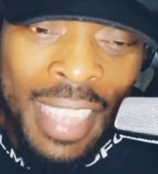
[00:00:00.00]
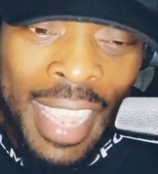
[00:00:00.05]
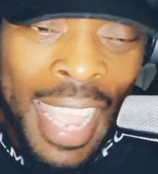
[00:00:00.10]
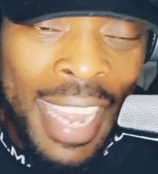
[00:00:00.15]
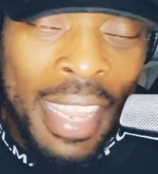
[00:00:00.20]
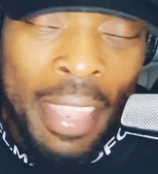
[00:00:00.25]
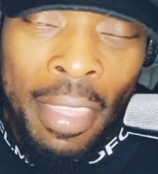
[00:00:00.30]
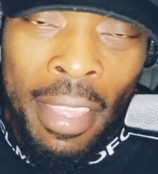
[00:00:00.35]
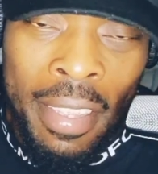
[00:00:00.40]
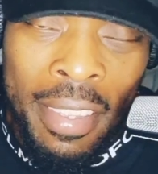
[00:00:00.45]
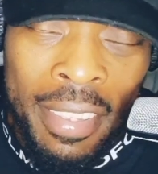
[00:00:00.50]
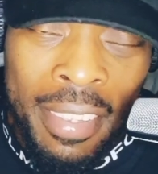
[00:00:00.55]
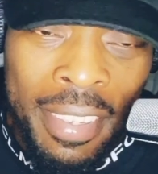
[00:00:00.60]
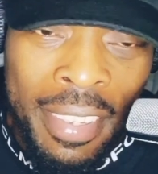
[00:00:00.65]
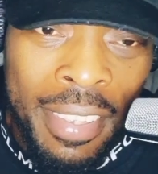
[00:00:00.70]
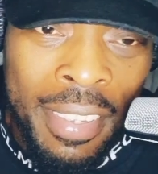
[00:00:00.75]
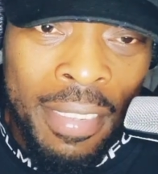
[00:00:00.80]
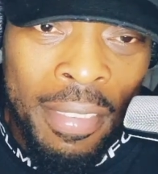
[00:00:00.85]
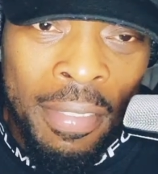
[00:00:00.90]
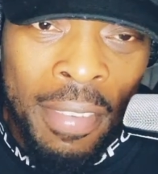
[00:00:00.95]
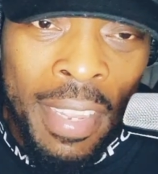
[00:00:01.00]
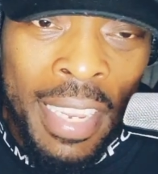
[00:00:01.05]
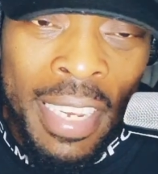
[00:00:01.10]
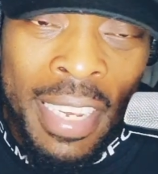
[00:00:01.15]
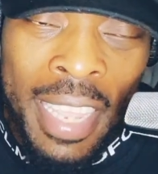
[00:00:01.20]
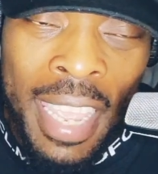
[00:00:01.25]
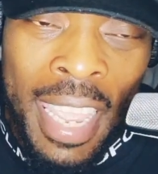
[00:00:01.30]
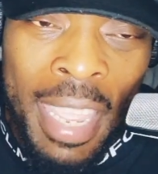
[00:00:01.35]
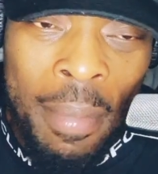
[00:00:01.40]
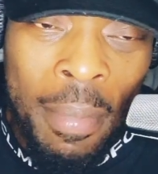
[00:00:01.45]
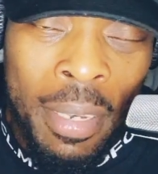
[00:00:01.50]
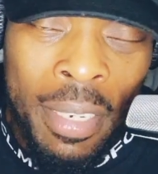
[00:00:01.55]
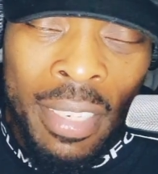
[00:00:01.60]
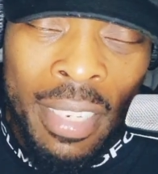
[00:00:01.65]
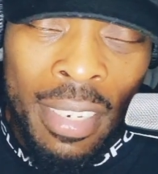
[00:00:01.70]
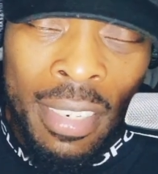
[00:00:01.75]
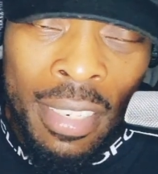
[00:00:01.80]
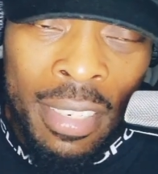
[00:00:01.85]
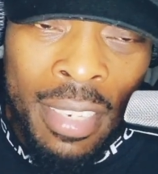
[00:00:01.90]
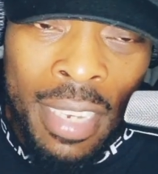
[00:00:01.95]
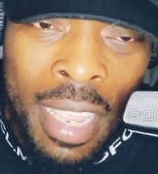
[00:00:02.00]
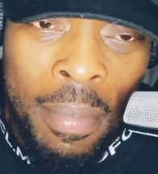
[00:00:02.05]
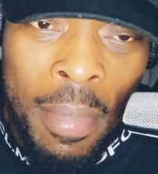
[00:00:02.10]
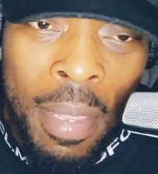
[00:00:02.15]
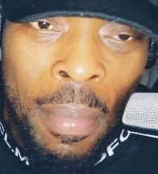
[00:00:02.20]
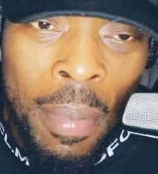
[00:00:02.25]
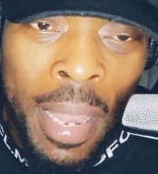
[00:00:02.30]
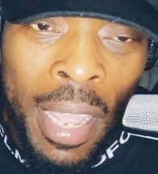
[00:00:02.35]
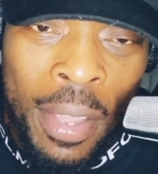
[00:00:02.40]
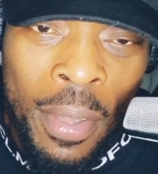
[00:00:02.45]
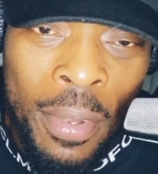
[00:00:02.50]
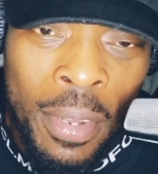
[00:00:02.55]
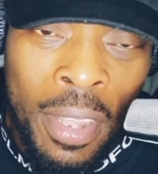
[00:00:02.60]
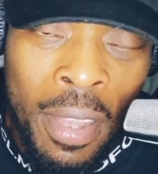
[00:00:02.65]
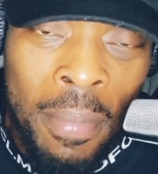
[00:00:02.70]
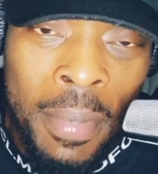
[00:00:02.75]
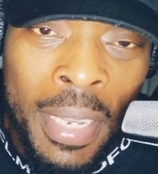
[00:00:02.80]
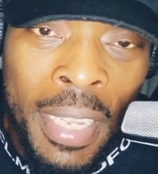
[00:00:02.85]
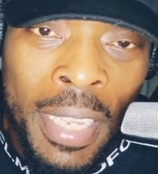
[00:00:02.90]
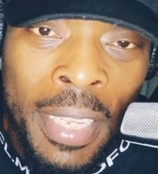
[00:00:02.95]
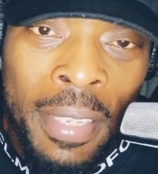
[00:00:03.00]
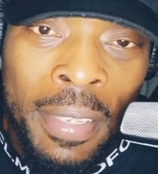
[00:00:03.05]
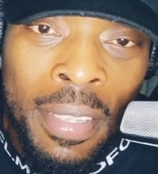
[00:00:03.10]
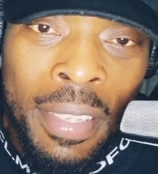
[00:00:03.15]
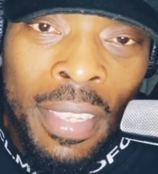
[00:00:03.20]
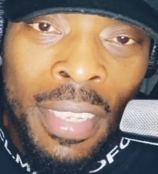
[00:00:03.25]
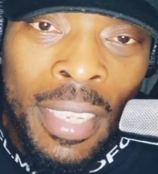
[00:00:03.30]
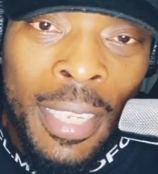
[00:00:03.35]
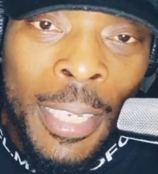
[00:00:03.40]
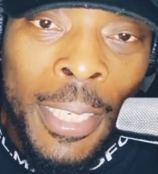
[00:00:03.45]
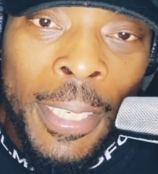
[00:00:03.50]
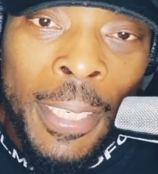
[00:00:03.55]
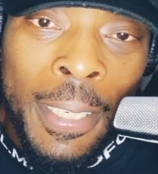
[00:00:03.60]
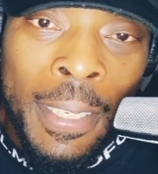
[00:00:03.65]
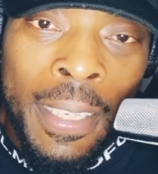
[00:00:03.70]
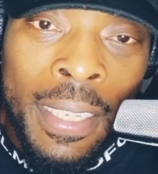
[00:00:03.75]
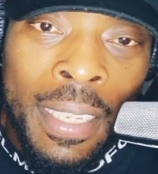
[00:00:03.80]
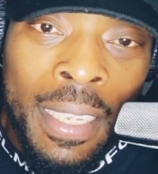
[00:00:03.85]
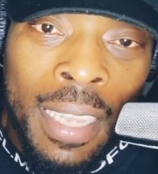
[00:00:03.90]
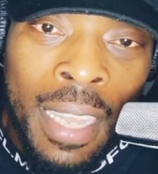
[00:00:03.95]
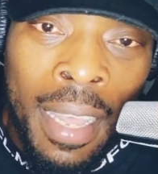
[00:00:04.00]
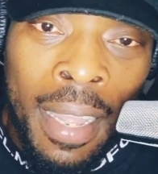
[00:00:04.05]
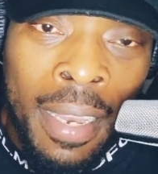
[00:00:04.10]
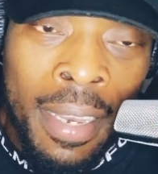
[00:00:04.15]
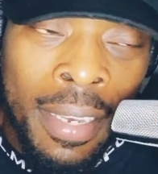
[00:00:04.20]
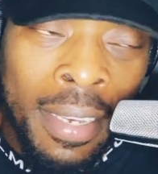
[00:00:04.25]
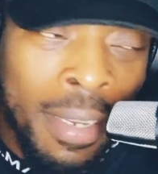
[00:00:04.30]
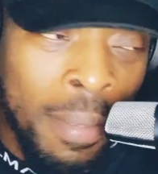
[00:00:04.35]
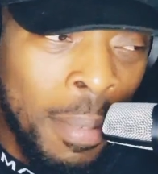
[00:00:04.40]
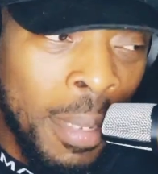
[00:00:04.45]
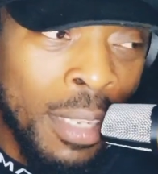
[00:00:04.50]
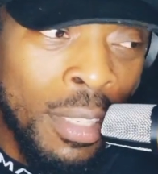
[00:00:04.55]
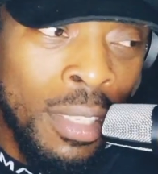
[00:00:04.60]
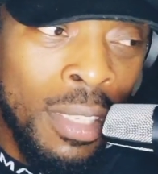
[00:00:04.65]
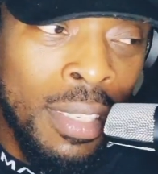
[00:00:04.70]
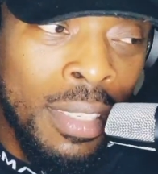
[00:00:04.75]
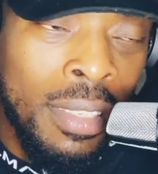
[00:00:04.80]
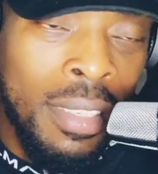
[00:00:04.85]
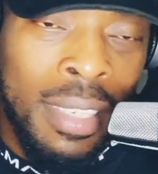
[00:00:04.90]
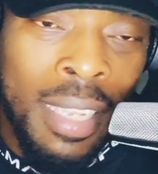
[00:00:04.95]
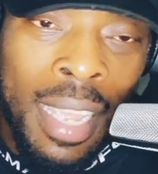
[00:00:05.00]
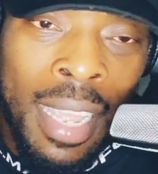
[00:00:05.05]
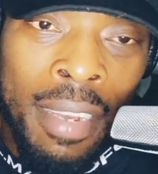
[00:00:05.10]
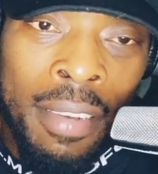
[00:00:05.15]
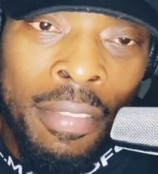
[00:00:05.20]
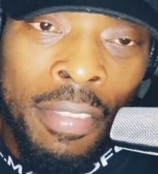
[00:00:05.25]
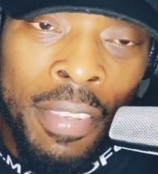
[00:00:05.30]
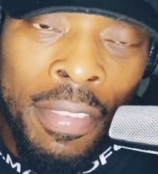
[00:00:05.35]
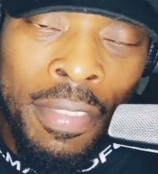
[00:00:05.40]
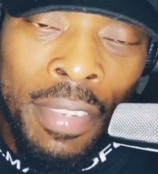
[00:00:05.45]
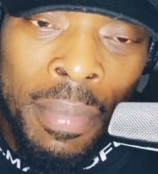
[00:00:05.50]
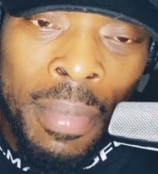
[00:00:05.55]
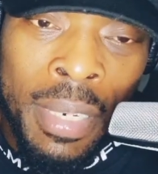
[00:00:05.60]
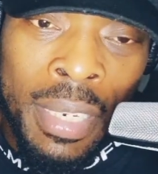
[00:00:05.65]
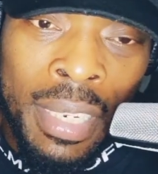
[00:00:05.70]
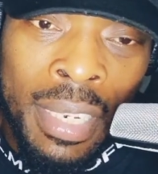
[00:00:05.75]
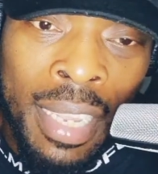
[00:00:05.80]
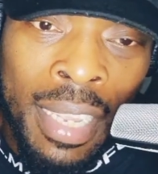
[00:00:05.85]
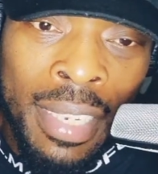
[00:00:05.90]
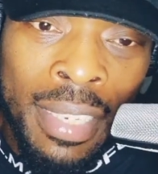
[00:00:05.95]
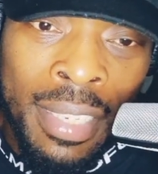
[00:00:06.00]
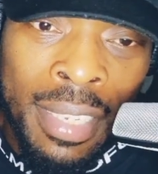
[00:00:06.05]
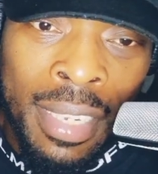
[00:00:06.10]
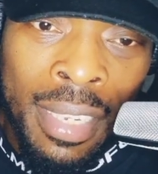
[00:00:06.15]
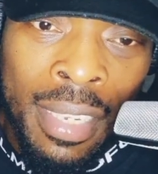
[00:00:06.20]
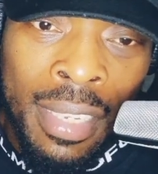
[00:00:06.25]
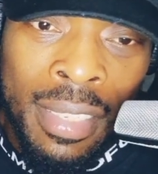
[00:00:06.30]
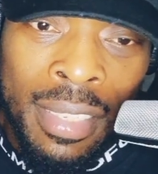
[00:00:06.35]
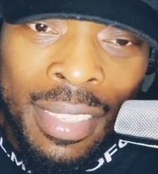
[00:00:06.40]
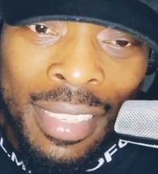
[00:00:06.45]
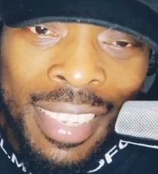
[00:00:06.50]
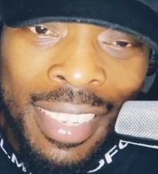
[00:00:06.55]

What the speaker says: anything of any name. So just name me a black-owned company. And about 10-15 minutes later,